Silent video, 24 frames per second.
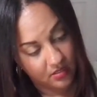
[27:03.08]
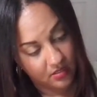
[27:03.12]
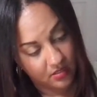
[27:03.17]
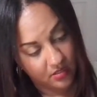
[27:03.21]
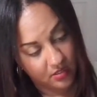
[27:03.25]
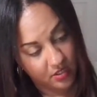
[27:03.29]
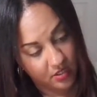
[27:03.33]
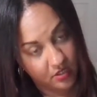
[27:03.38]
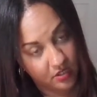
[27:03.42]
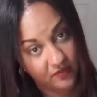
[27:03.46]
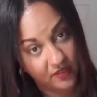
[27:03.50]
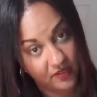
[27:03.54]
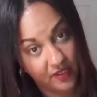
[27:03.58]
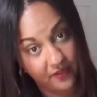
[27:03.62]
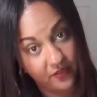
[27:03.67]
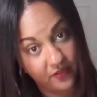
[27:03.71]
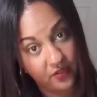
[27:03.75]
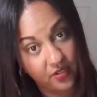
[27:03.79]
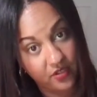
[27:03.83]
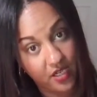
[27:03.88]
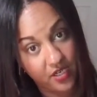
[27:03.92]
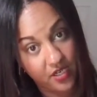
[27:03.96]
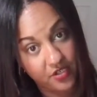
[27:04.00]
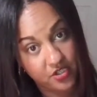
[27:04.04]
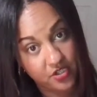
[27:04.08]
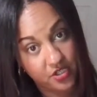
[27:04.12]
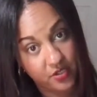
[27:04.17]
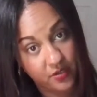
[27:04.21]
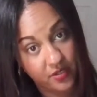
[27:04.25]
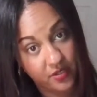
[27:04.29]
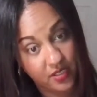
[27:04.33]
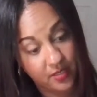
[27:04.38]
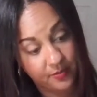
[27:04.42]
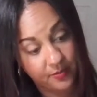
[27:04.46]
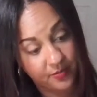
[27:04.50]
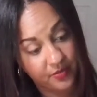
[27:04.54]
You've never not shown
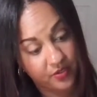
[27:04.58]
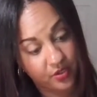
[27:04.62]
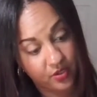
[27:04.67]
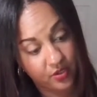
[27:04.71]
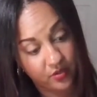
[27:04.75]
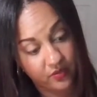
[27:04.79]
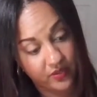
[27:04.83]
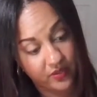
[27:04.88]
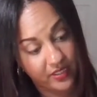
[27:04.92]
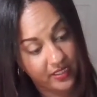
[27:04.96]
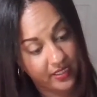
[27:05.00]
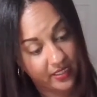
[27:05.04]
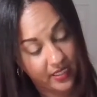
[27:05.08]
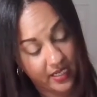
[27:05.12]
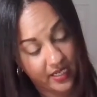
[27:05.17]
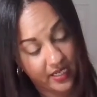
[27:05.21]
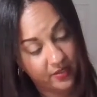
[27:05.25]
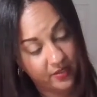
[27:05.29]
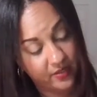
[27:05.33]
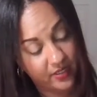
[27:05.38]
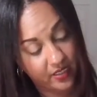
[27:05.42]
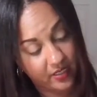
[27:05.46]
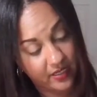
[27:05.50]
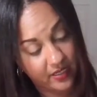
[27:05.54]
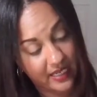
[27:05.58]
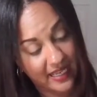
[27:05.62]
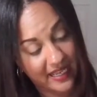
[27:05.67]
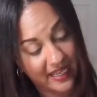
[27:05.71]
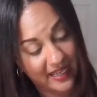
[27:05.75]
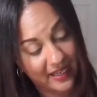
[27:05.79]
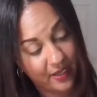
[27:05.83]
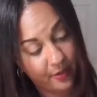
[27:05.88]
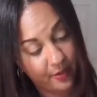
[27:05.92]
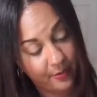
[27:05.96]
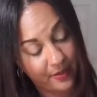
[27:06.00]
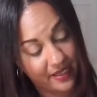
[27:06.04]
up in your reading. I don't care
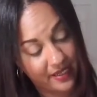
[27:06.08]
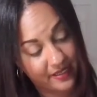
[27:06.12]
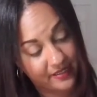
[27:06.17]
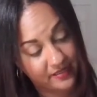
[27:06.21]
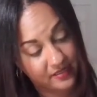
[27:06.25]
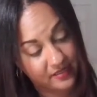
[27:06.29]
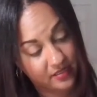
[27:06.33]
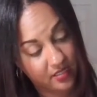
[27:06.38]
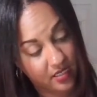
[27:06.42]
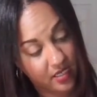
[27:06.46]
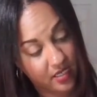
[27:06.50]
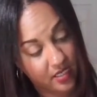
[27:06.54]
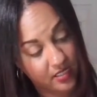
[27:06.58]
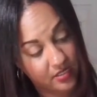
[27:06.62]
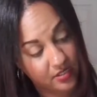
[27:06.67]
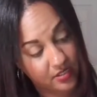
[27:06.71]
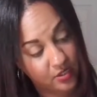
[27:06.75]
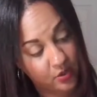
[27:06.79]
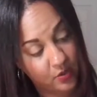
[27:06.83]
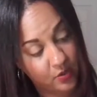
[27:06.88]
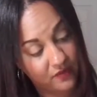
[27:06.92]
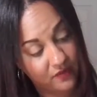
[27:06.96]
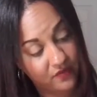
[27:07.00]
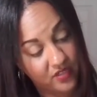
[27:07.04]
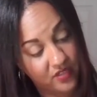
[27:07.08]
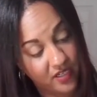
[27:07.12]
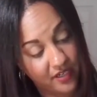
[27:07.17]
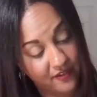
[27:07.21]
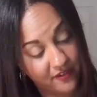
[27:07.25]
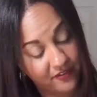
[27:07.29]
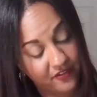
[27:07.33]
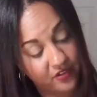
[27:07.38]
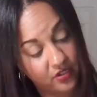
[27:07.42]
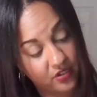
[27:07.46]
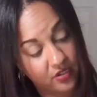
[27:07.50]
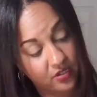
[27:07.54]
how bad it's gotten. You have
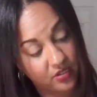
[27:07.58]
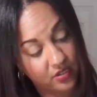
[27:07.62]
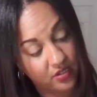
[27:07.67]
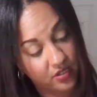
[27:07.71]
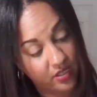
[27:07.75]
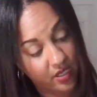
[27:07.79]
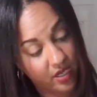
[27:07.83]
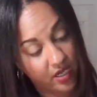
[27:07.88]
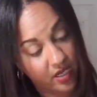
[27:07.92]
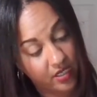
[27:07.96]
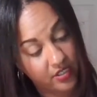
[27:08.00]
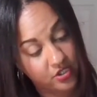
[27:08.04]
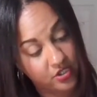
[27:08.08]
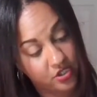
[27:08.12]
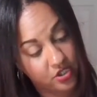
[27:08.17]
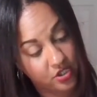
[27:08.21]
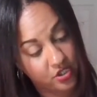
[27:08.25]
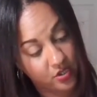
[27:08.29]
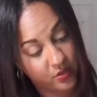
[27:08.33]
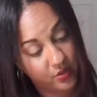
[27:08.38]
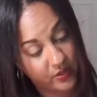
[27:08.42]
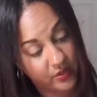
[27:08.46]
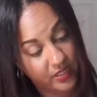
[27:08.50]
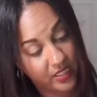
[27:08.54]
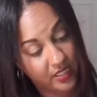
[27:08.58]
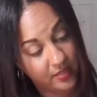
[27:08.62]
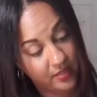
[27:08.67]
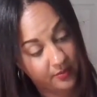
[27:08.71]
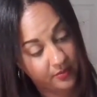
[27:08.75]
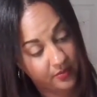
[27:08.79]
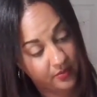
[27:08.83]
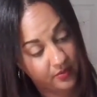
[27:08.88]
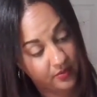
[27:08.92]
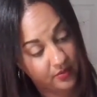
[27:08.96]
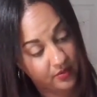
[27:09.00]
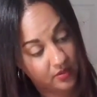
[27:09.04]
never not shown up,
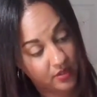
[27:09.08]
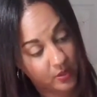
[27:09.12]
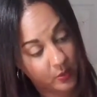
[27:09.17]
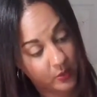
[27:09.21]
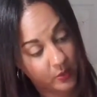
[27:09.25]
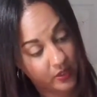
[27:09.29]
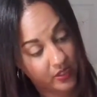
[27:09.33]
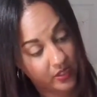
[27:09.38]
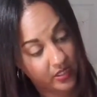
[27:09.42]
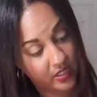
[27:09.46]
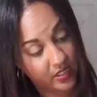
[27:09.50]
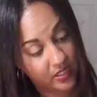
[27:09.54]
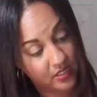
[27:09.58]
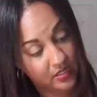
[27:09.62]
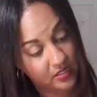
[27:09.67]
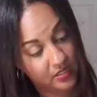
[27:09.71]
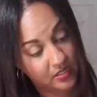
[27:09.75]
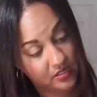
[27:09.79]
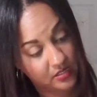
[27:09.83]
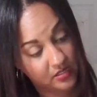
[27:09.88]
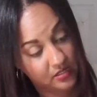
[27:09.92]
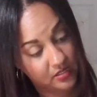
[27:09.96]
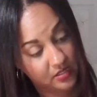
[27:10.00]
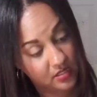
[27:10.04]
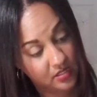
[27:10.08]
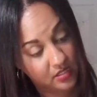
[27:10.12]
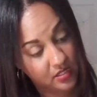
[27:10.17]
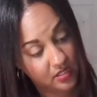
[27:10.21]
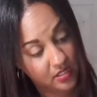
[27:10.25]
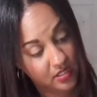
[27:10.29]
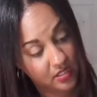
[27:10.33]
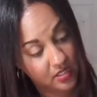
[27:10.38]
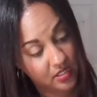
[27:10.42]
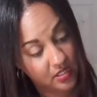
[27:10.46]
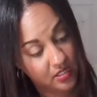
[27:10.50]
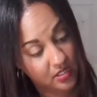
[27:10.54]
Aquarius.
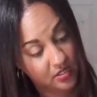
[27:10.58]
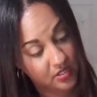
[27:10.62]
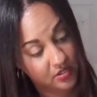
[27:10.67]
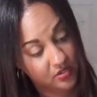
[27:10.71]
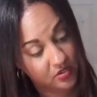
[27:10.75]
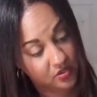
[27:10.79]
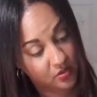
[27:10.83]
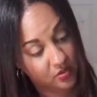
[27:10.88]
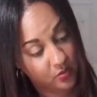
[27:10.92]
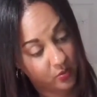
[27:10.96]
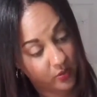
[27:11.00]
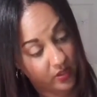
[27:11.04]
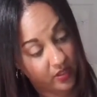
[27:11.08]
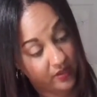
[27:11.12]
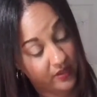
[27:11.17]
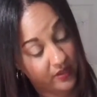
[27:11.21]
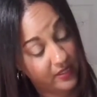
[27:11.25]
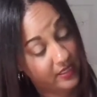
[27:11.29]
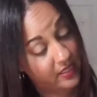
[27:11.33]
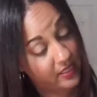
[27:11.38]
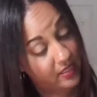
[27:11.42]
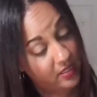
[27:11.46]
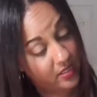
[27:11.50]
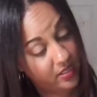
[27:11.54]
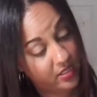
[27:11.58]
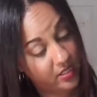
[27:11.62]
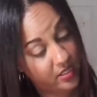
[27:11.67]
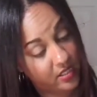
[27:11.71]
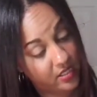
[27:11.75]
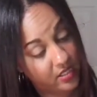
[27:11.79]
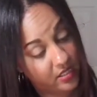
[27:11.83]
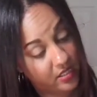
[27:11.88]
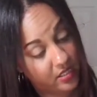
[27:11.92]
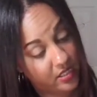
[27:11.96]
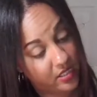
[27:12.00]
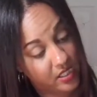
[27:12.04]
So where the hell are you,
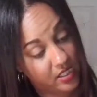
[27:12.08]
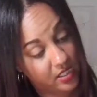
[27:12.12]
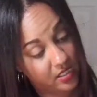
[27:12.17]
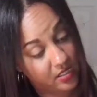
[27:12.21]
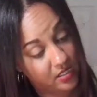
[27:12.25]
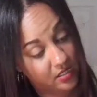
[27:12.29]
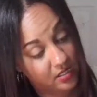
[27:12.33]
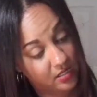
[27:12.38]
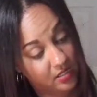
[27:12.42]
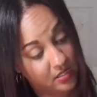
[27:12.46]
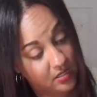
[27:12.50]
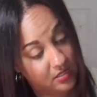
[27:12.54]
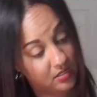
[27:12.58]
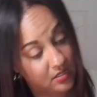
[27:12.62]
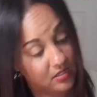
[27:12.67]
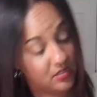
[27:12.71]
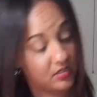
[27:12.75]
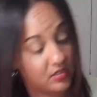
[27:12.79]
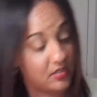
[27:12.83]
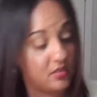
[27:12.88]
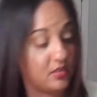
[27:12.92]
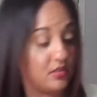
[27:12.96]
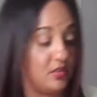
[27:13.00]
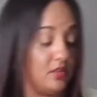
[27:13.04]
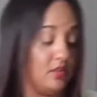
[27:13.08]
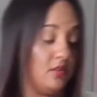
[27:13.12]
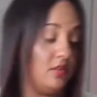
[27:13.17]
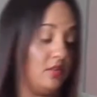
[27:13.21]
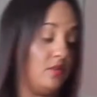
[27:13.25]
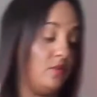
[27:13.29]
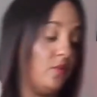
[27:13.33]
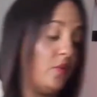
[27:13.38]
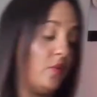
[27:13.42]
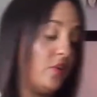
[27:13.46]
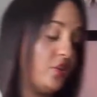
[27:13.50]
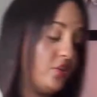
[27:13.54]
honey?
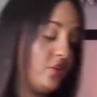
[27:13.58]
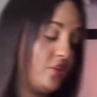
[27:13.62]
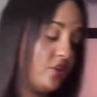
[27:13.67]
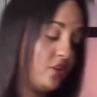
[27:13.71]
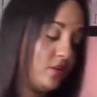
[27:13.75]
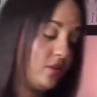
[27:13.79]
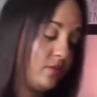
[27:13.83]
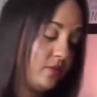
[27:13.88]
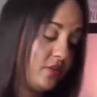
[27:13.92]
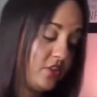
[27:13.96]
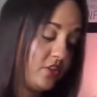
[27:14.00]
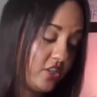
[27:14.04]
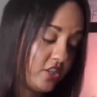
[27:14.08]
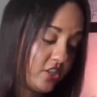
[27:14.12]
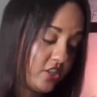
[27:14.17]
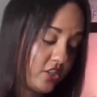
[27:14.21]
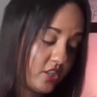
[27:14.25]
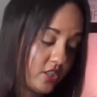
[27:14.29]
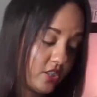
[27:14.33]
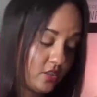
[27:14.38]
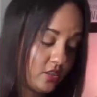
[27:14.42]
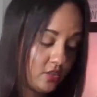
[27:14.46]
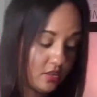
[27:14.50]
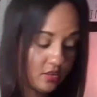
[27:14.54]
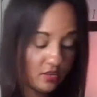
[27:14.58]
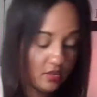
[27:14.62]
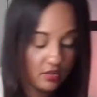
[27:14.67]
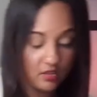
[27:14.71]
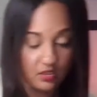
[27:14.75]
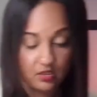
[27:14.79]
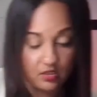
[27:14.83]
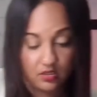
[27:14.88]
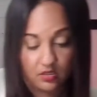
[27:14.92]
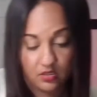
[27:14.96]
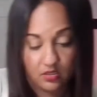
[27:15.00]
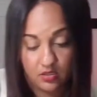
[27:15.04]
Where's your magician?
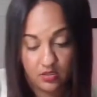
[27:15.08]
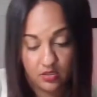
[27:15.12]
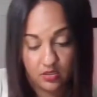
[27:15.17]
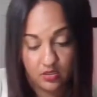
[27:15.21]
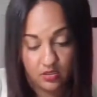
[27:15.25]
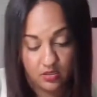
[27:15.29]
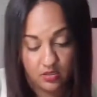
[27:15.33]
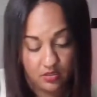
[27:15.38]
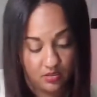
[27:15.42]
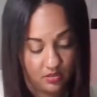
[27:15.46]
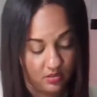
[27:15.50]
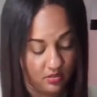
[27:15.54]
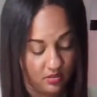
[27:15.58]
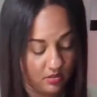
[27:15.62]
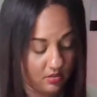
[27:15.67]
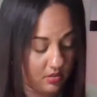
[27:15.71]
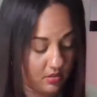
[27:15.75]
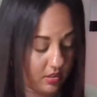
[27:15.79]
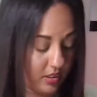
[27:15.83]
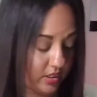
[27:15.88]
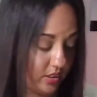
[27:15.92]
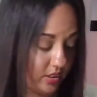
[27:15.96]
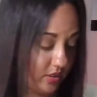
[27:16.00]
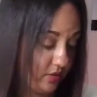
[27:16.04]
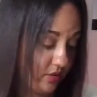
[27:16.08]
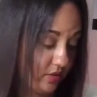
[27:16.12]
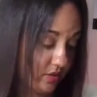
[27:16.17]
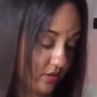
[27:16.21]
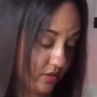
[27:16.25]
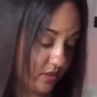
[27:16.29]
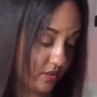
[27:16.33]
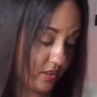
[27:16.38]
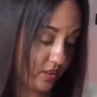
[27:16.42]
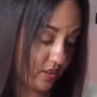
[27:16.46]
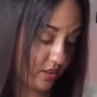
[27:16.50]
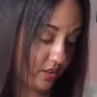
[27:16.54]
I know you're
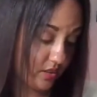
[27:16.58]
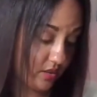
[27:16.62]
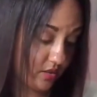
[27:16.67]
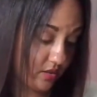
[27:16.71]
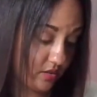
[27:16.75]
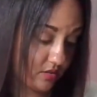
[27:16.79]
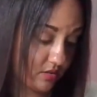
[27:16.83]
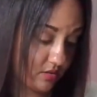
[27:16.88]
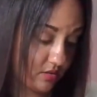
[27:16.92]
in here.